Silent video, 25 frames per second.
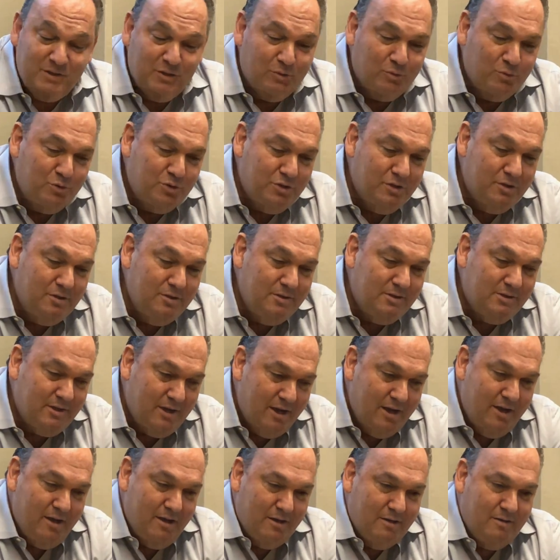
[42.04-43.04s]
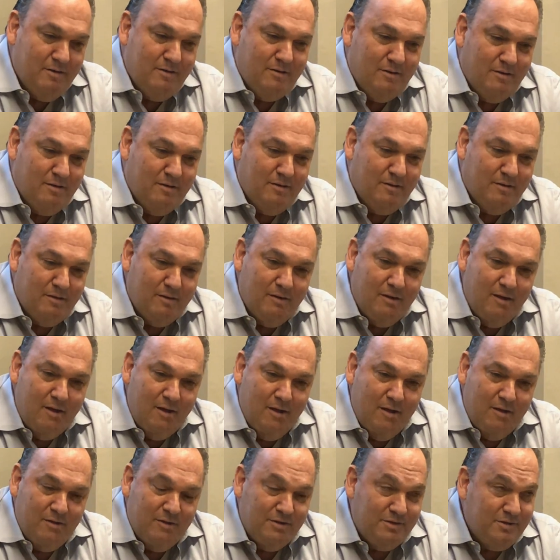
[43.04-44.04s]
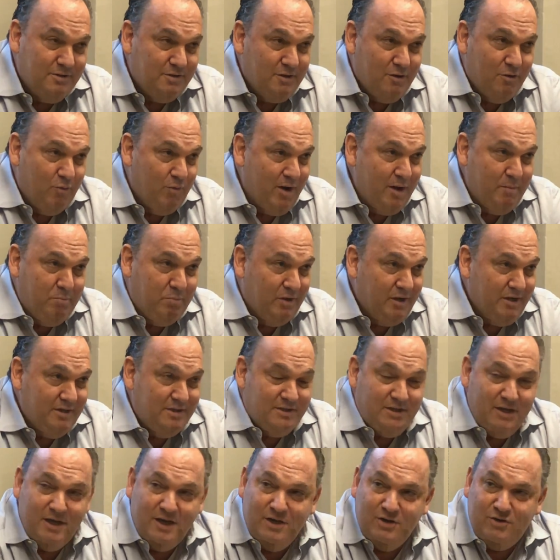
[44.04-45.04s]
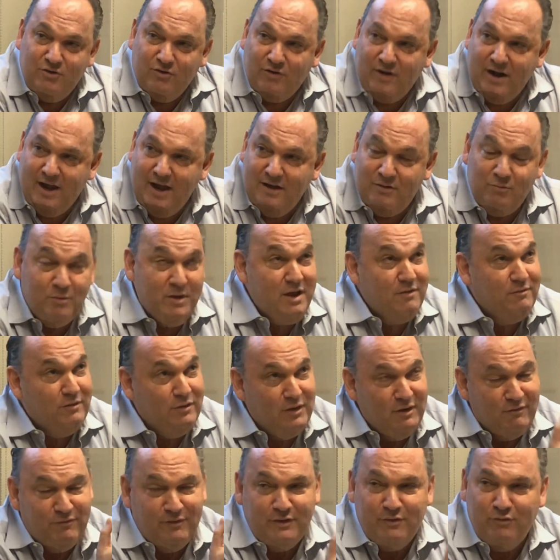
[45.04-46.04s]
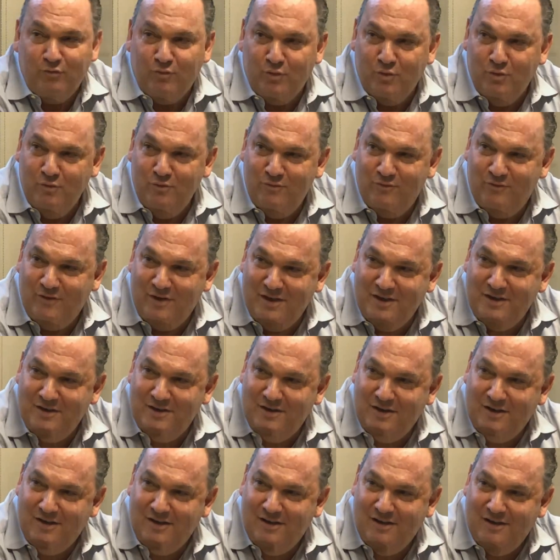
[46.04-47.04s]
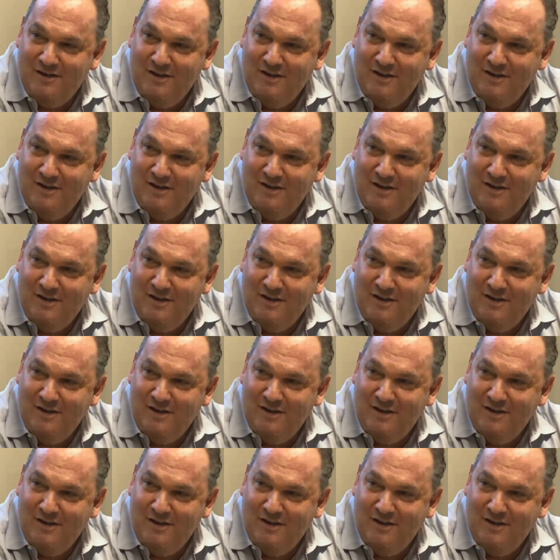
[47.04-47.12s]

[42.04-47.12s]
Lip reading: solutions, and this is a great place to interact. We have a lovely roof and